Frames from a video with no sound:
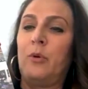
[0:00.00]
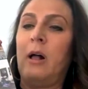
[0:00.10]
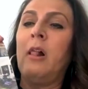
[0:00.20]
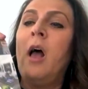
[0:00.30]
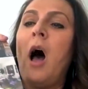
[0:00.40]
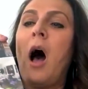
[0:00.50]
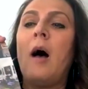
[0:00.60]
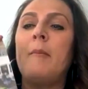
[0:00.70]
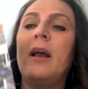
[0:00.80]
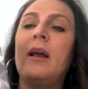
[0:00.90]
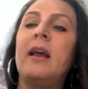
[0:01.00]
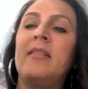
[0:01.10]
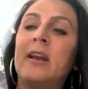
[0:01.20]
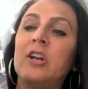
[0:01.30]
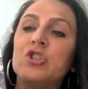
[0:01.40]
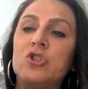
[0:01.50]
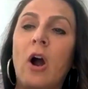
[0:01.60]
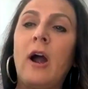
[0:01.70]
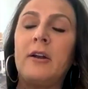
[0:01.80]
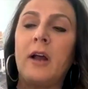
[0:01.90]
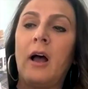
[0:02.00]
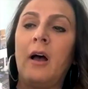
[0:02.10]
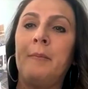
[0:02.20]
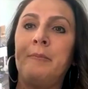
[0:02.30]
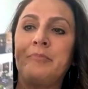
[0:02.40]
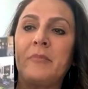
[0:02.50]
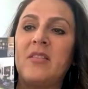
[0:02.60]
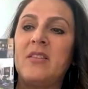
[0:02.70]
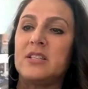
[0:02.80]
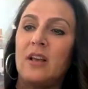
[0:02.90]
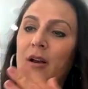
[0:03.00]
Well, they could start this